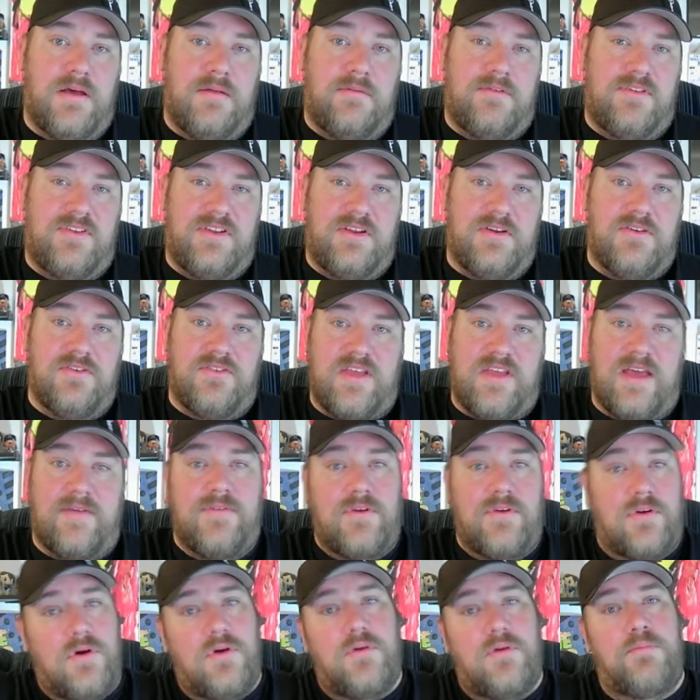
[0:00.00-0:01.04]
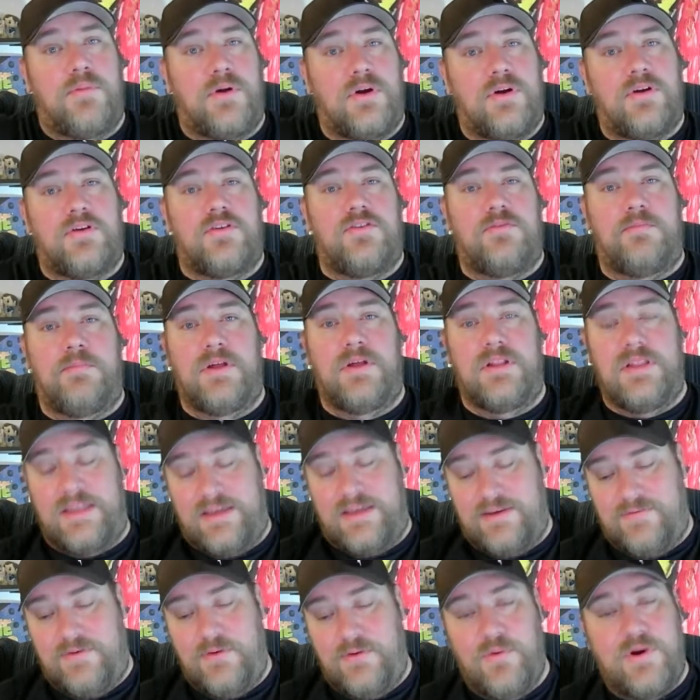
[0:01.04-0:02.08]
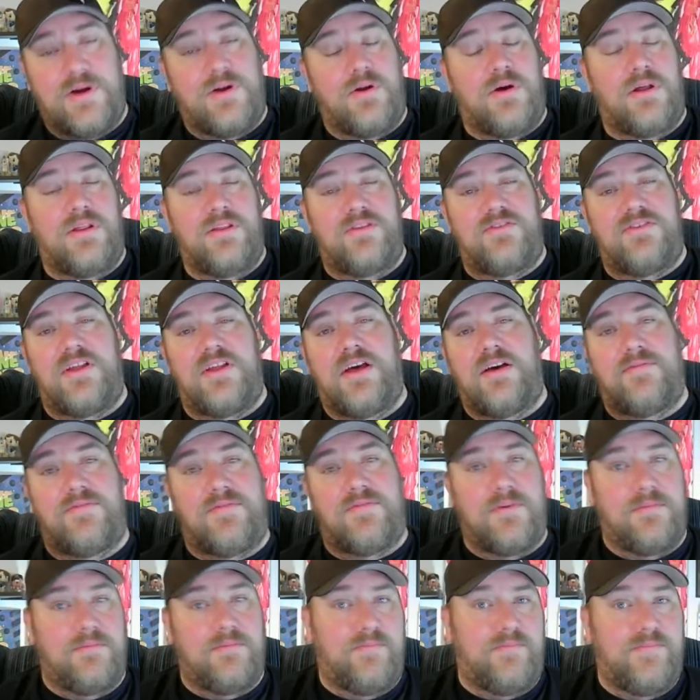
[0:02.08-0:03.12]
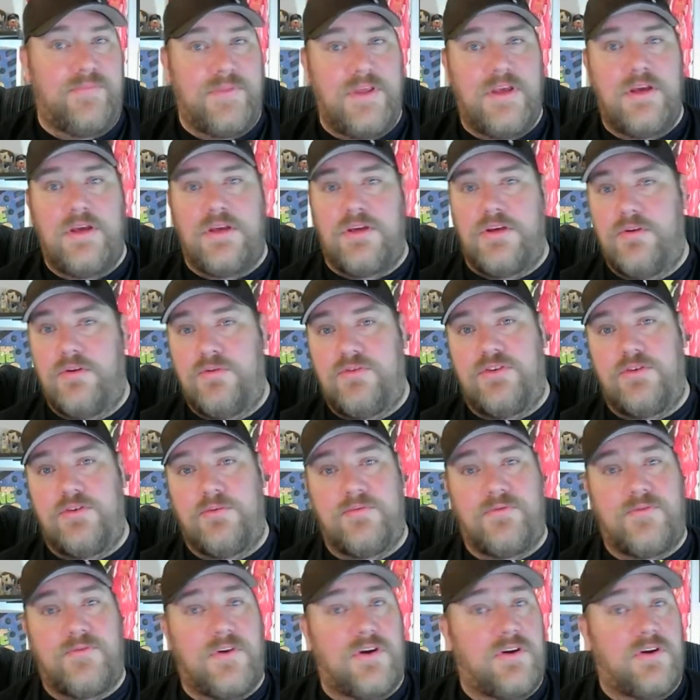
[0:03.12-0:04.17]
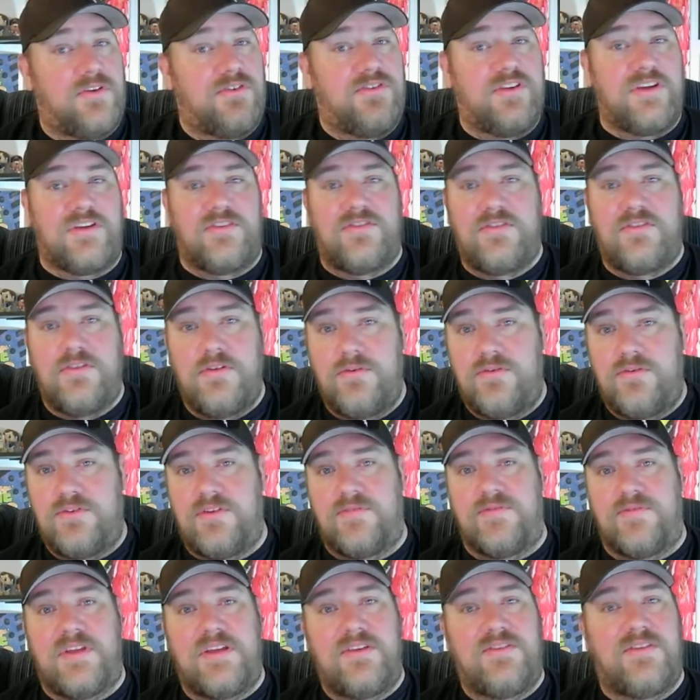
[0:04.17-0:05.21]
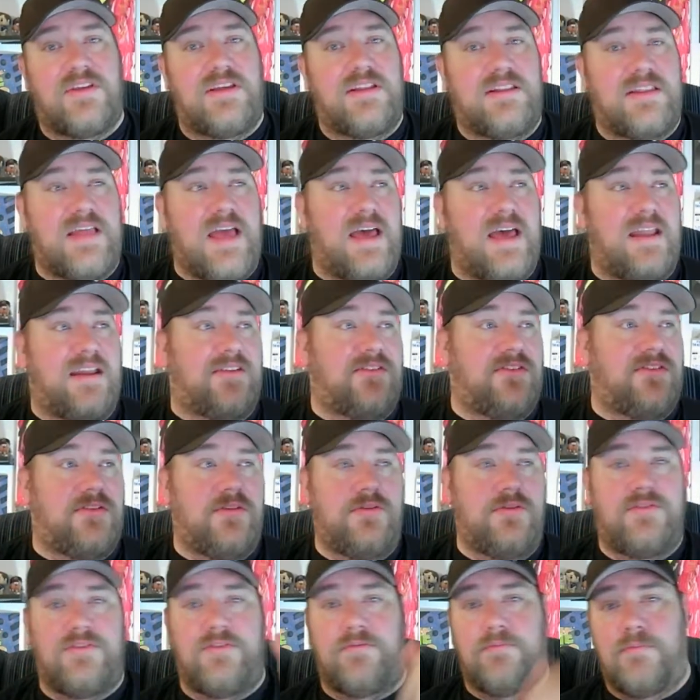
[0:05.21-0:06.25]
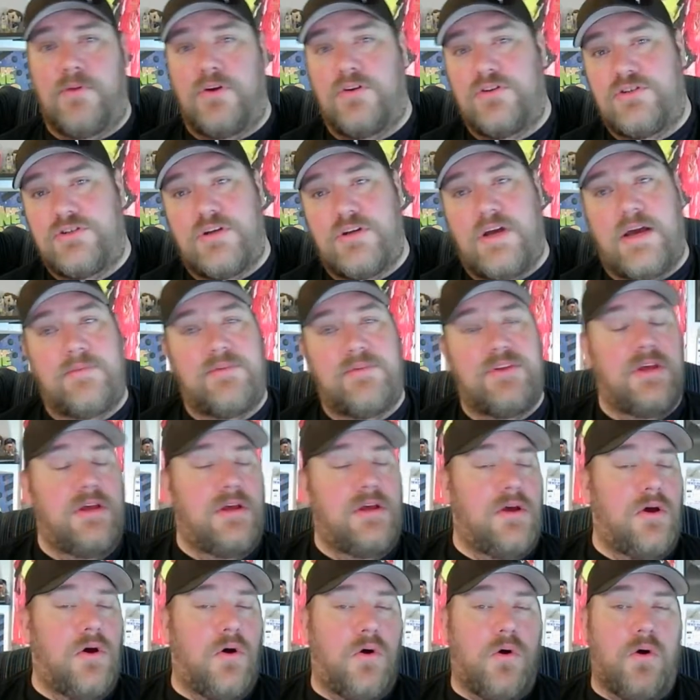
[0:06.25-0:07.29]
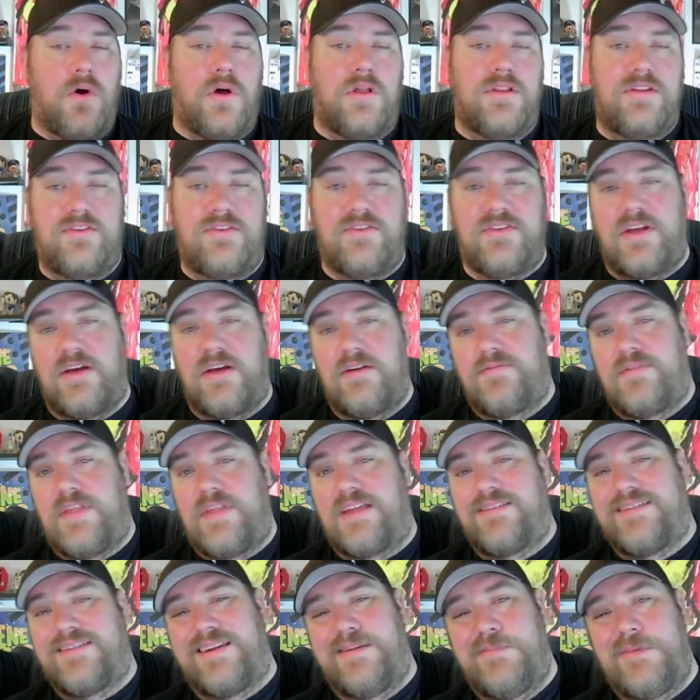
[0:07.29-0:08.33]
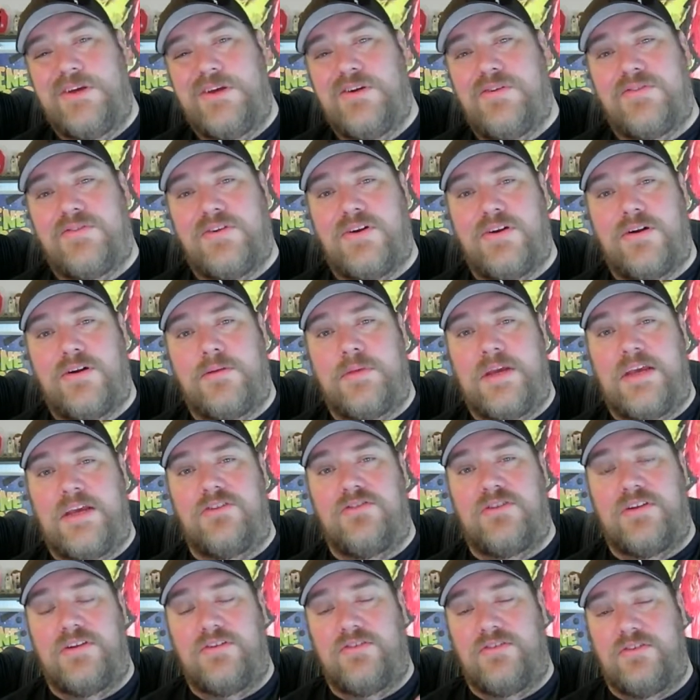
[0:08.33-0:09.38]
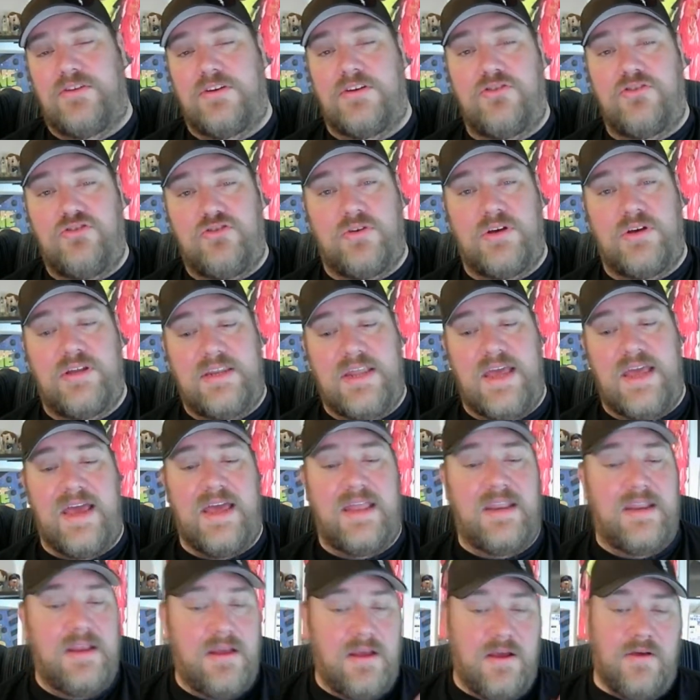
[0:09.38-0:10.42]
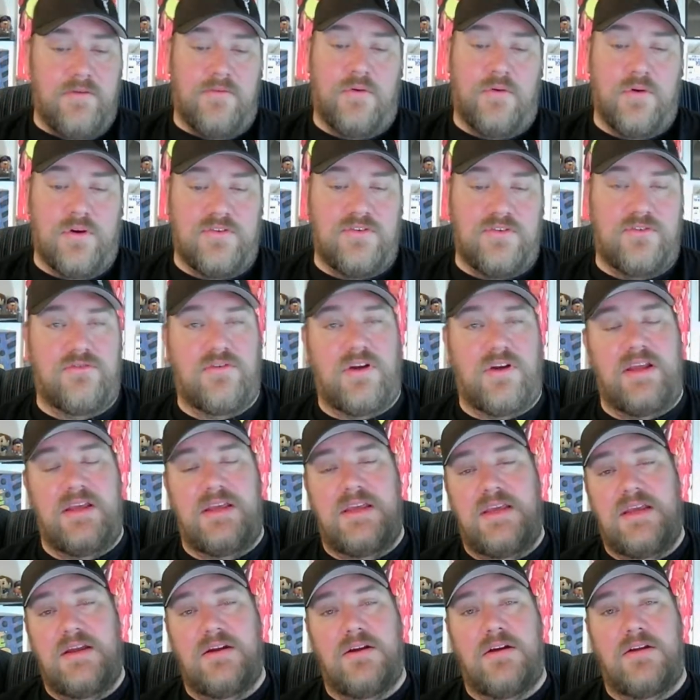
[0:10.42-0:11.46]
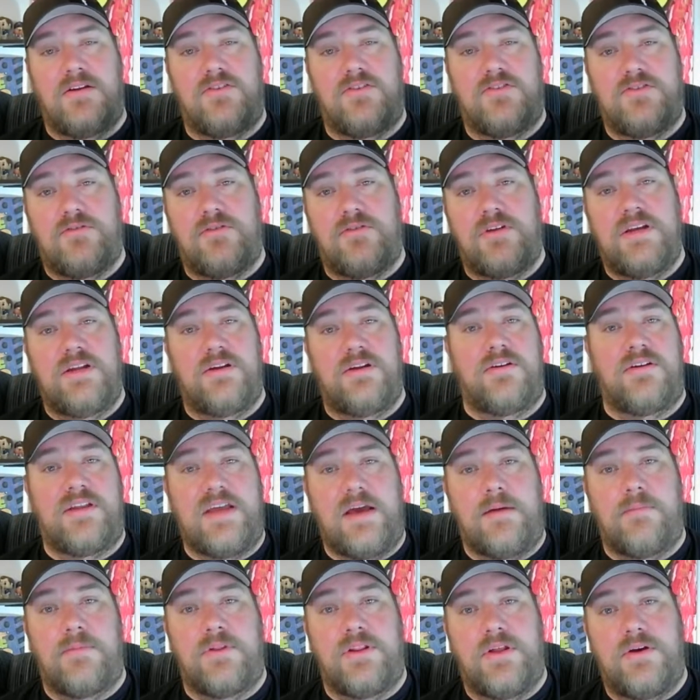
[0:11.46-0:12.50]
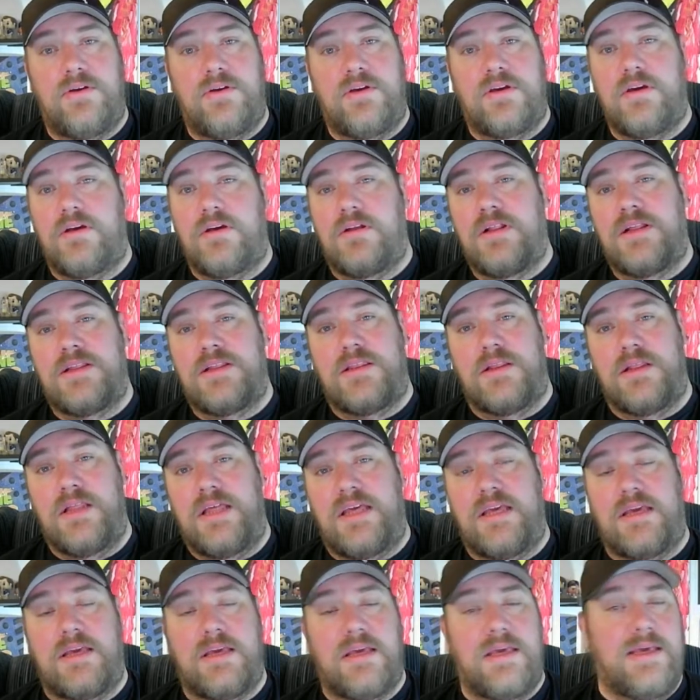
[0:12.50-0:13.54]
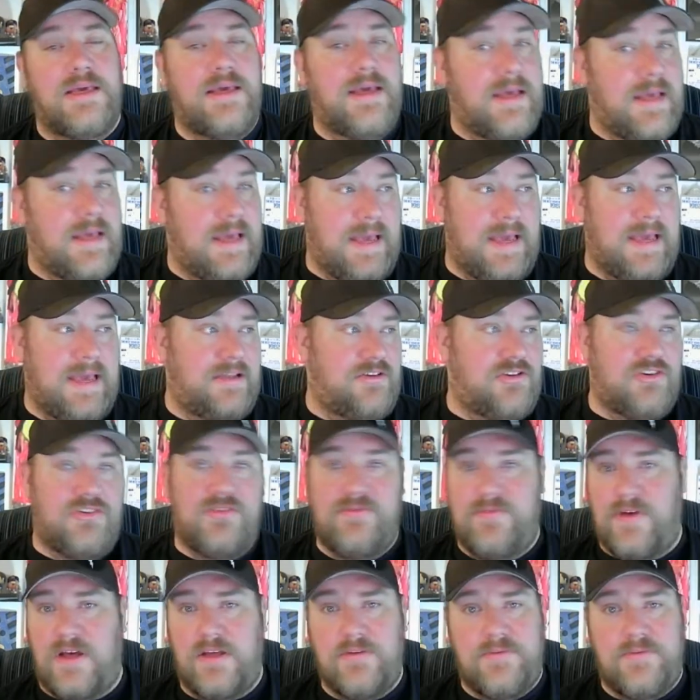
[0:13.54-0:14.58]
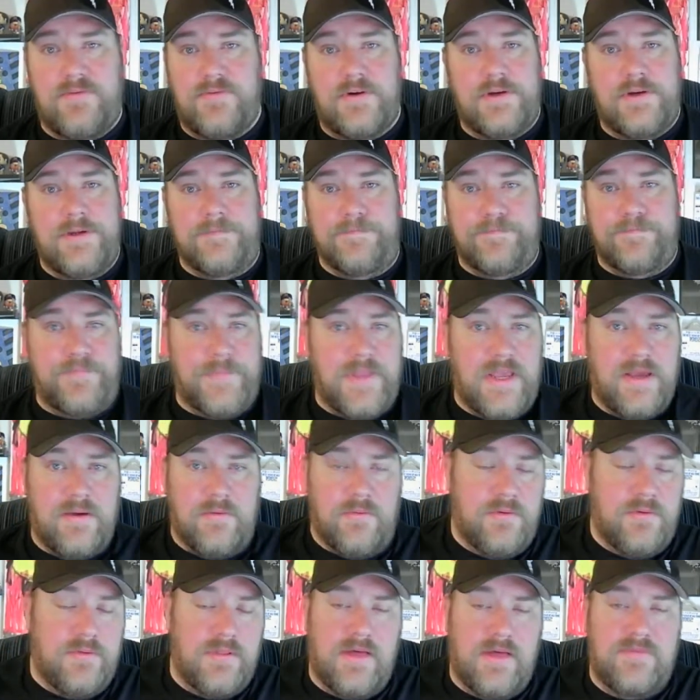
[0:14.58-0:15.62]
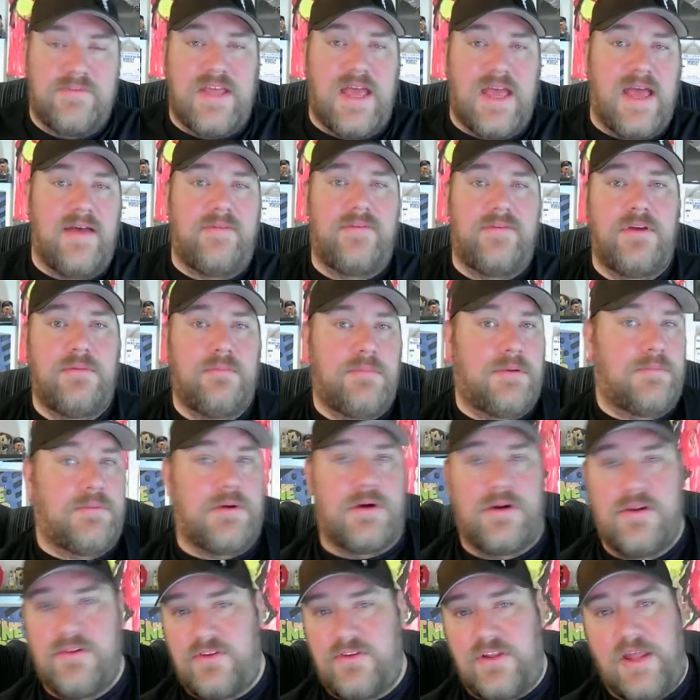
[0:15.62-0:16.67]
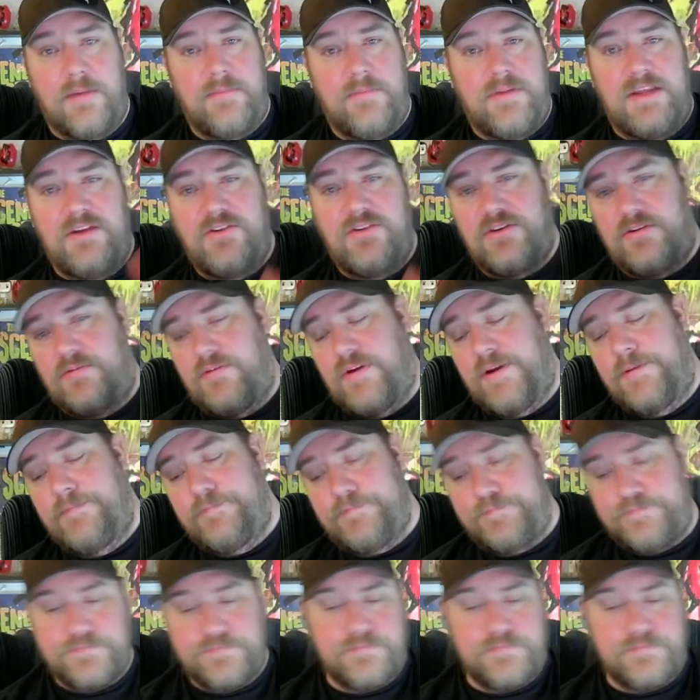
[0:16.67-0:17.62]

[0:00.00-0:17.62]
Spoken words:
tiers have their own perks, but like if you want all the stuff from YouTube first, exclusive, things like that, exclusive merch drops, all this stuff, that's going to be over on our Patreon. So you can join that. Of course, it's right here on the screen or down below. You can click the link and just follow for free. Yeah, we'd love to have you be part of the Snob Nation, right?